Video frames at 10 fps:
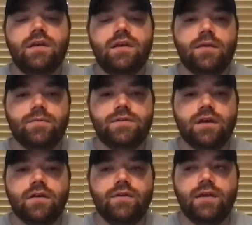
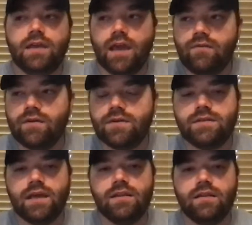himself. He gave us
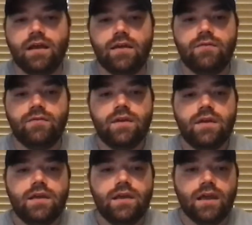that life.
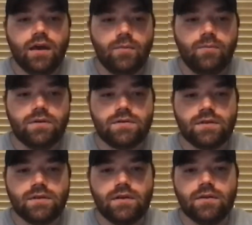He helped us
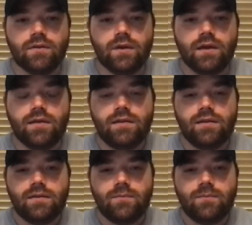along the way.
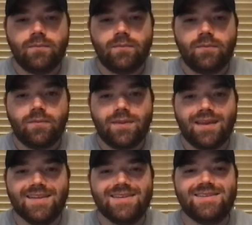
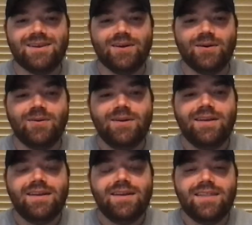And so
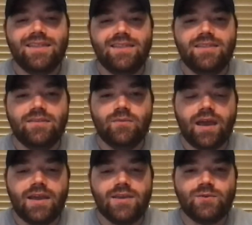
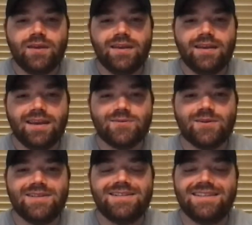as
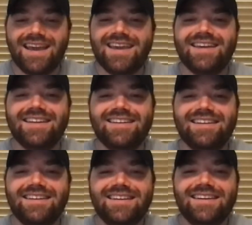we
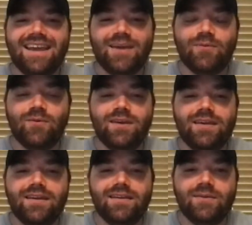stand and
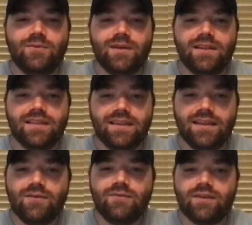we
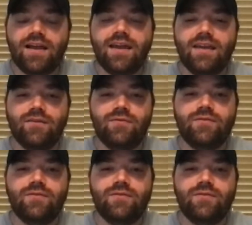live life,